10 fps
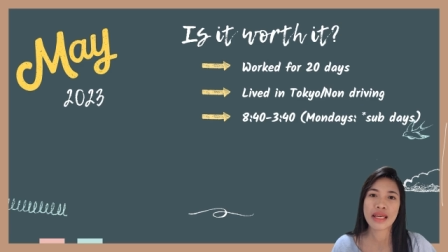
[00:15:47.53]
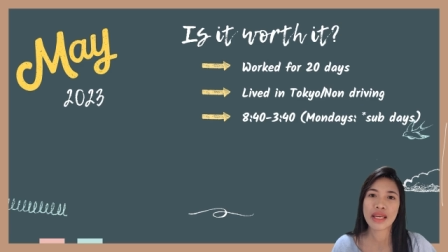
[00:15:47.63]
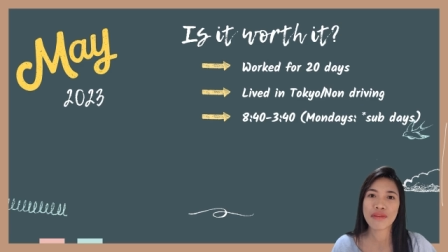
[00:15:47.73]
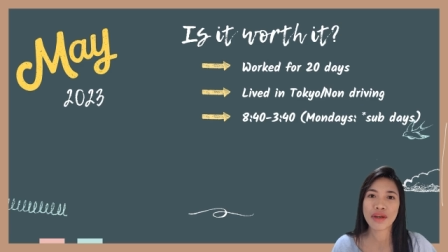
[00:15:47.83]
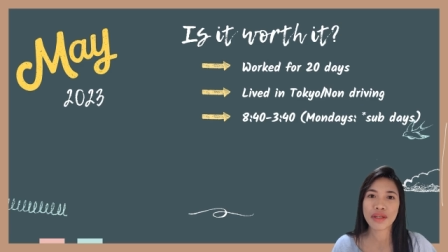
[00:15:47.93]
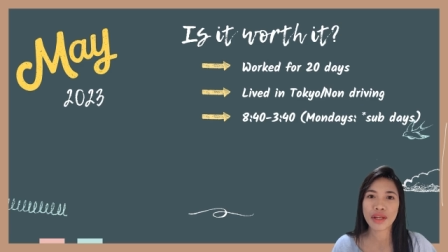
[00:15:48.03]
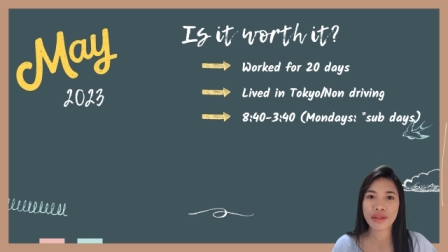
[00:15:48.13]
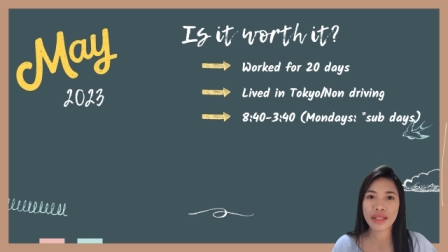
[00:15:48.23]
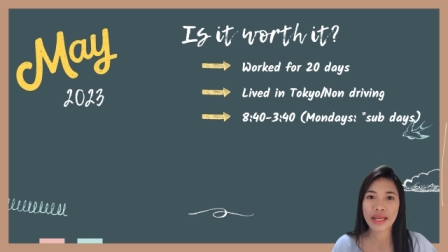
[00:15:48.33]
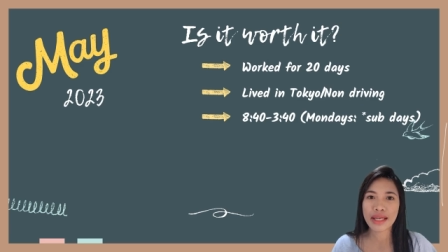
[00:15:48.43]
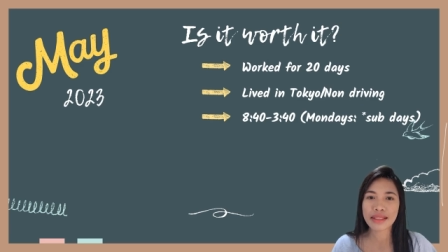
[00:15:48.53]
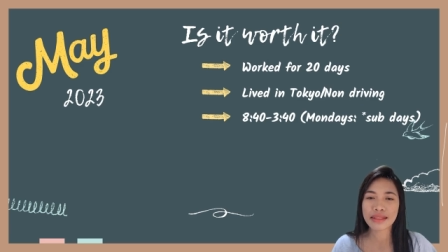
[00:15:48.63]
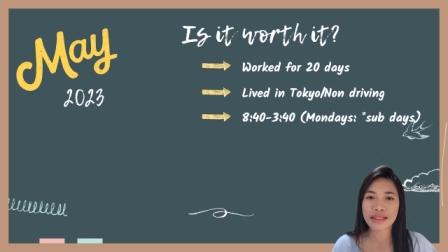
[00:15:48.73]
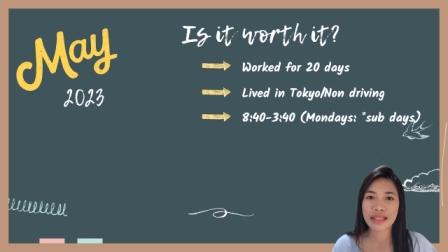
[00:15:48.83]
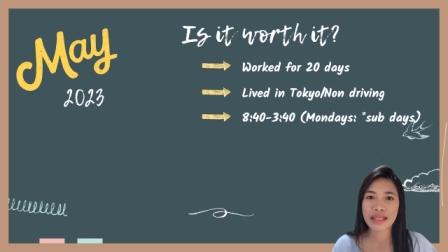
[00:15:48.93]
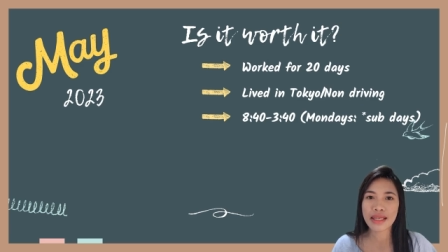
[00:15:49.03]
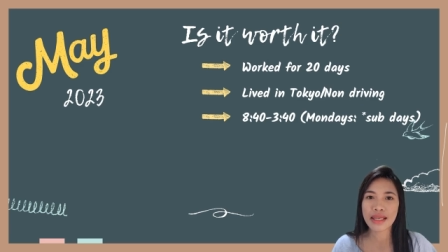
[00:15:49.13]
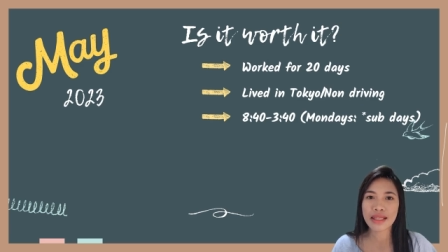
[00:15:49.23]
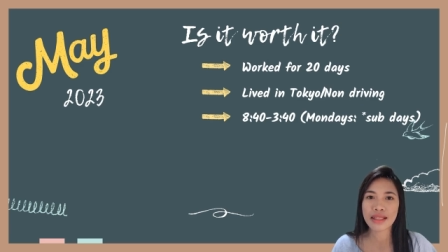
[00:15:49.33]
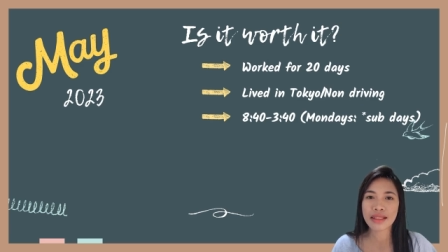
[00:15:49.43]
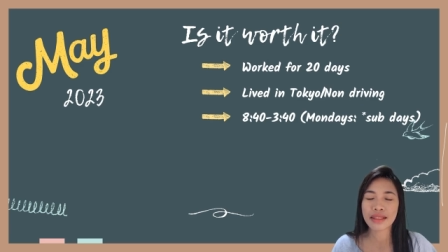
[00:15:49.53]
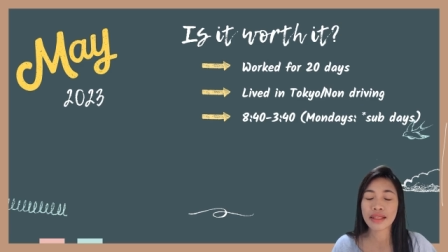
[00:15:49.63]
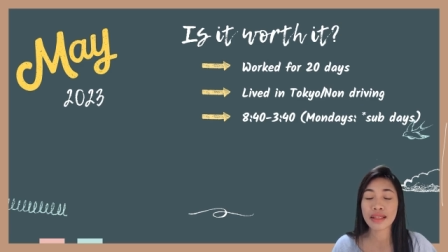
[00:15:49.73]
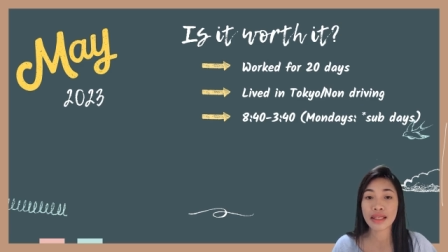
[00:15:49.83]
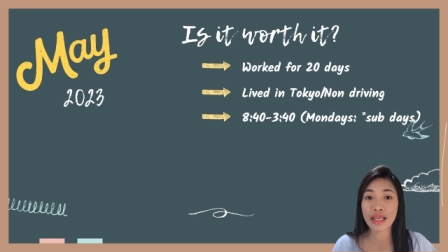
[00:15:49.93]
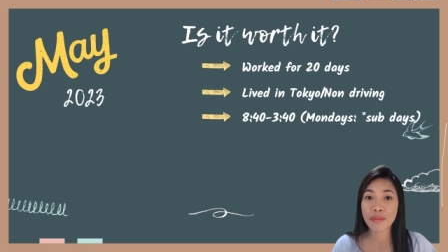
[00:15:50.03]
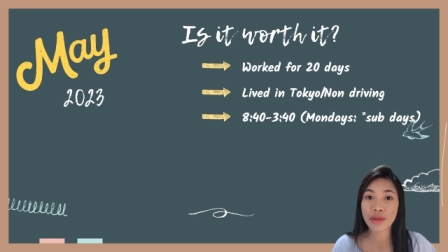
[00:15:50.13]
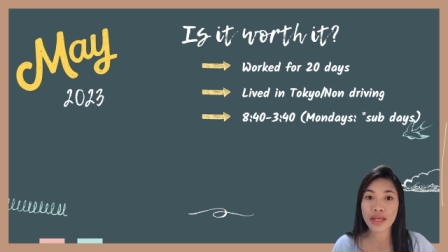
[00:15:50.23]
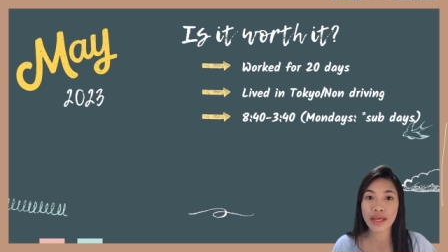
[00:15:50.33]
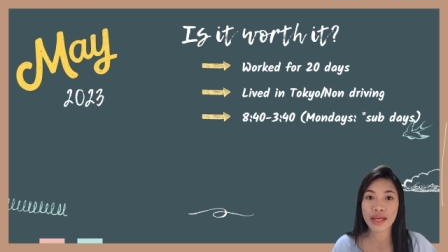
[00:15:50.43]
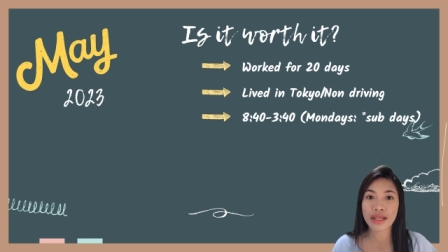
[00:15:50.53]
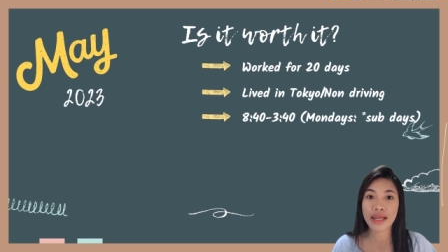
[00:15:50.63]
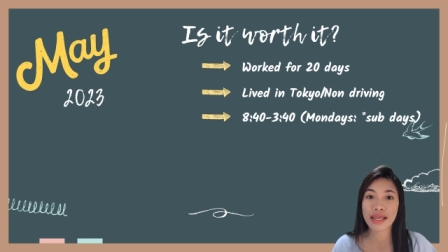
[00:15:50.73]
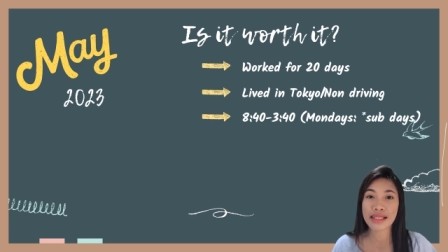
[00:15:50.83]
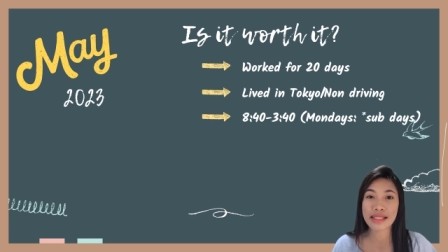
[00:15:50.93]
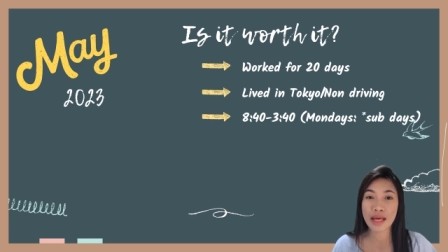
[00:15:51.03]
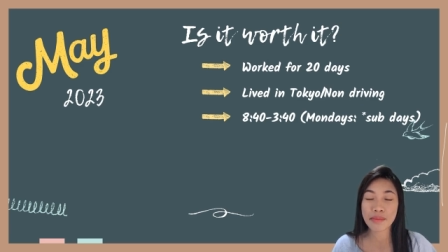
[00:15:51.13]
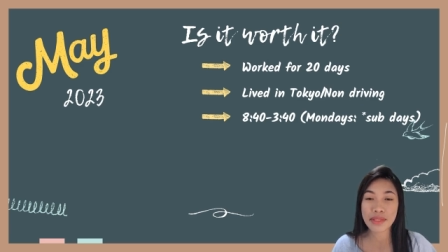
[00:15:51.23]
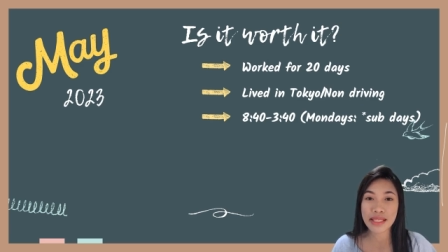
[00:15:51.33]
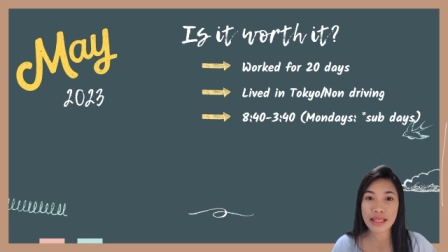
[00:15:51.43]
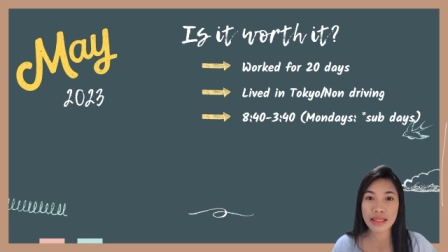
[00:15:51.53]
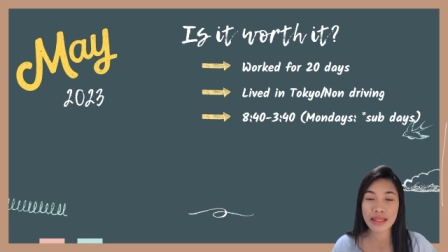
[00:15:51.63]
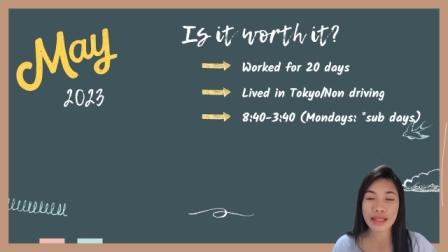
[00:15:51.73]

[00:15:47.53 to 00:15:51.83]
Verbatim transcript: if another A L T in the neighboring area is absent,